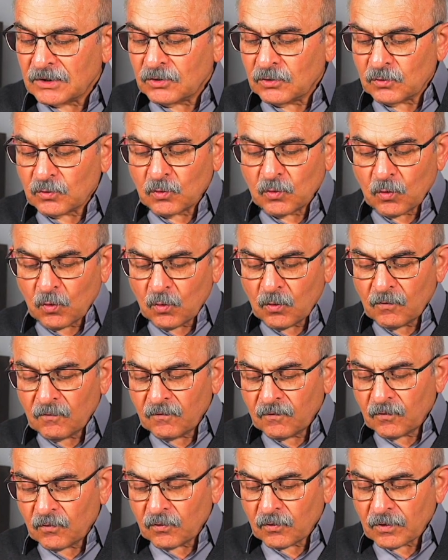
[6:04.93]
you go
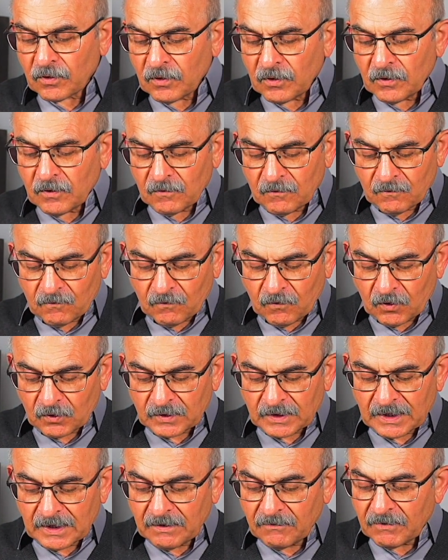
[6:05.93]
for
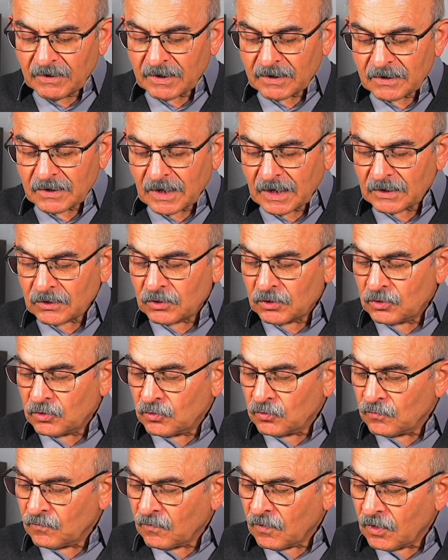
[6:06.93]
whatever that
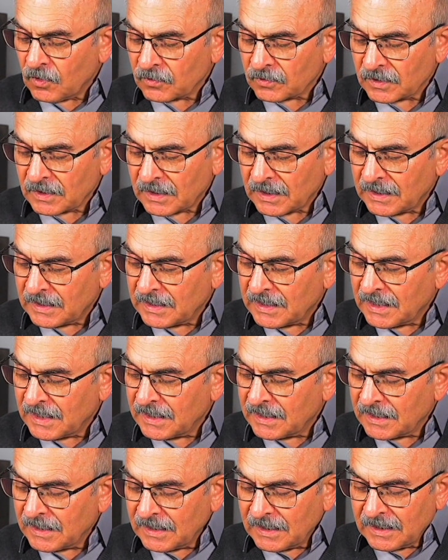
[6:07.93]
you want, and
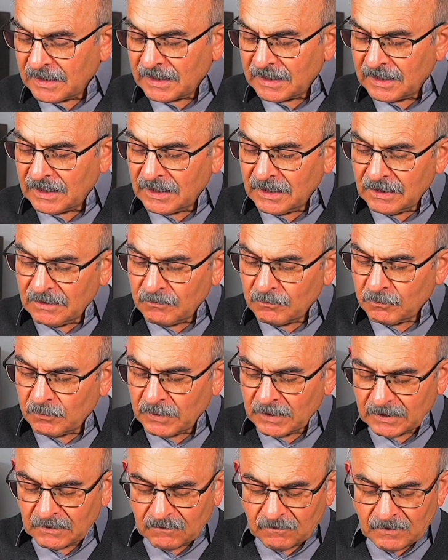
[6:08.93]
then in
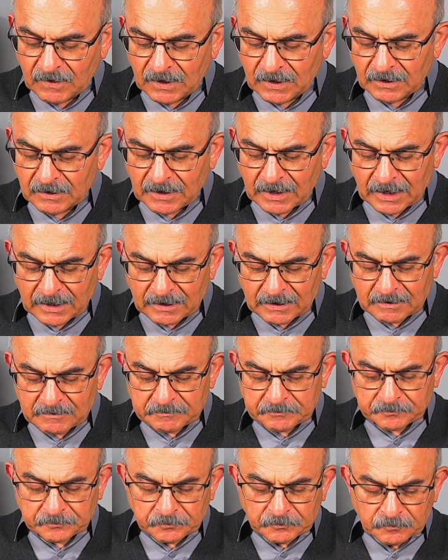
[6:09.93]
between that,
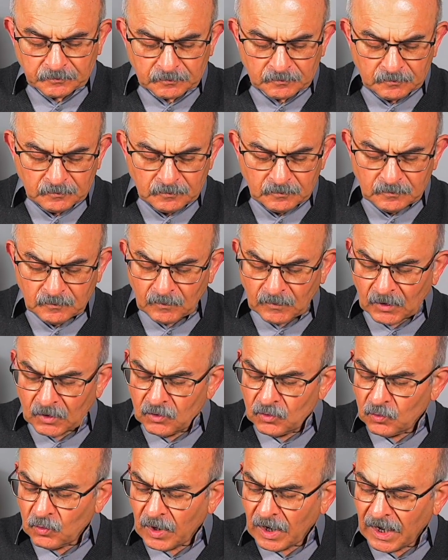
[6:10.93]

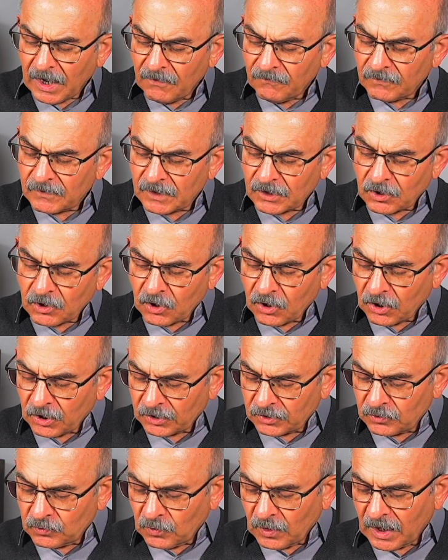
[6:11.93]
you have the
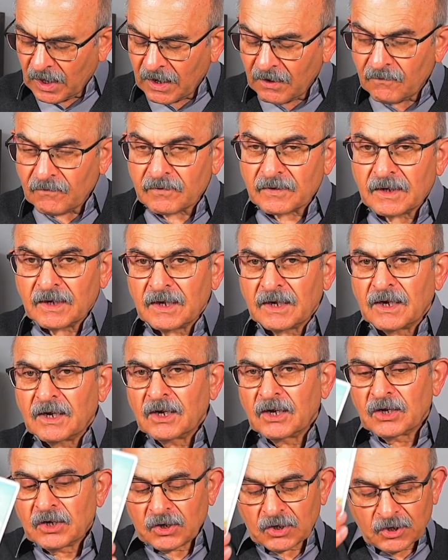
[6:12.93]
guide, you have the
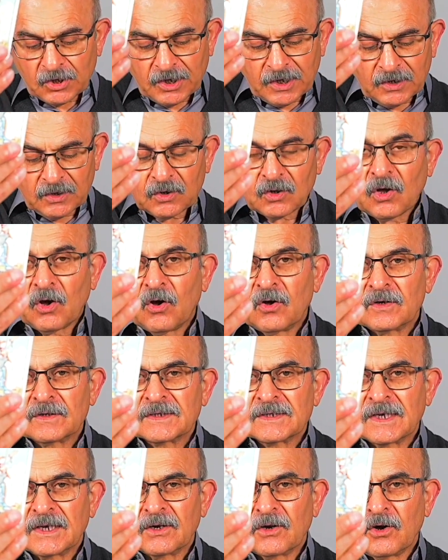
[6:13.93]
great
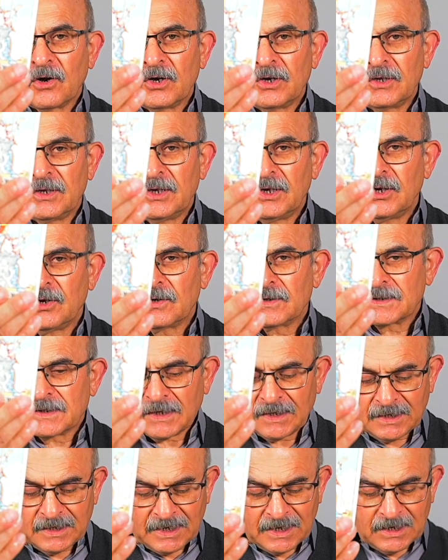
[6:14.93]
thoughts and ideas,
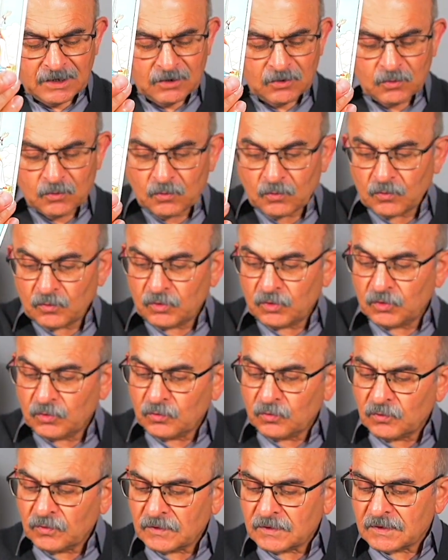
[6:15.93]
and then you
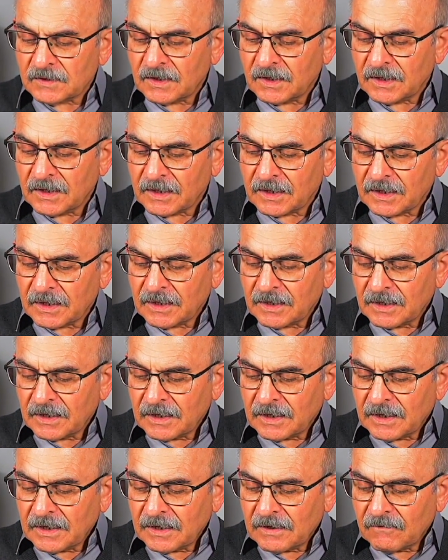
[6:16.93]
use the,
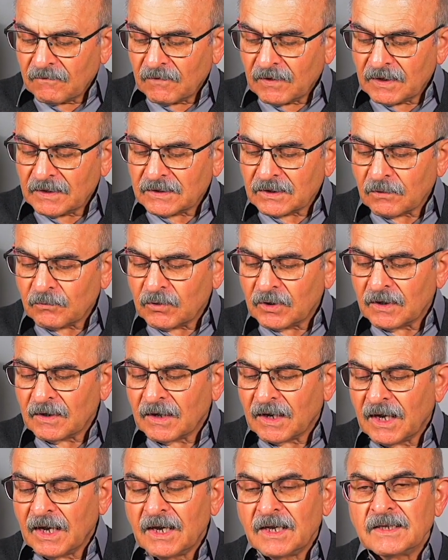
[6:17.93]
when
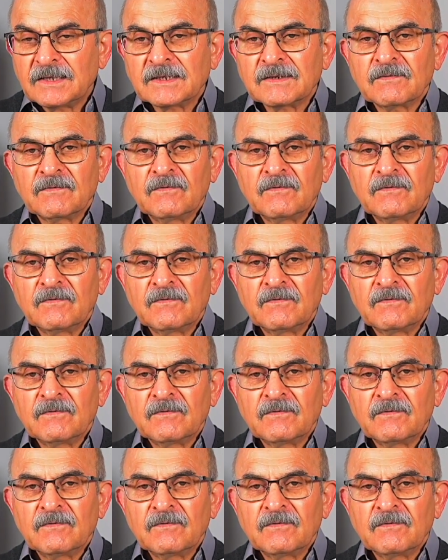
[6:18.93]
something ends,